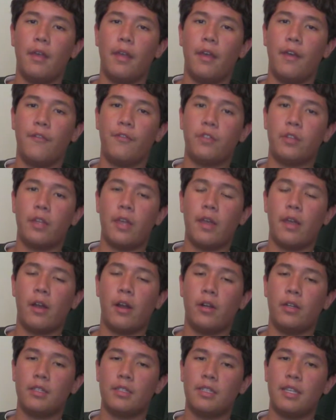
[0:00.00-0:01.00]
if they
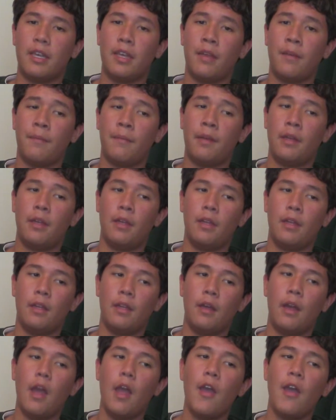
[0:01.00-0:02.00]
are the same.
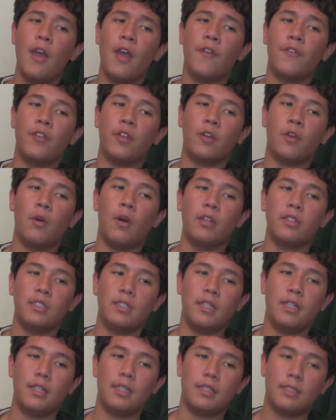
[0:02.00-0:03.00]
If the
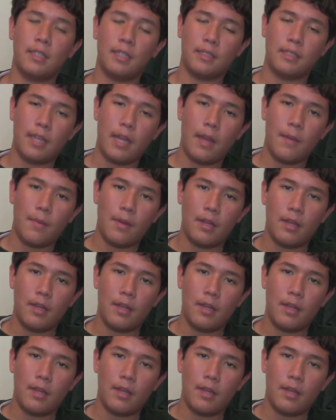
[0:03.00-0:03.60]
quantity is the same.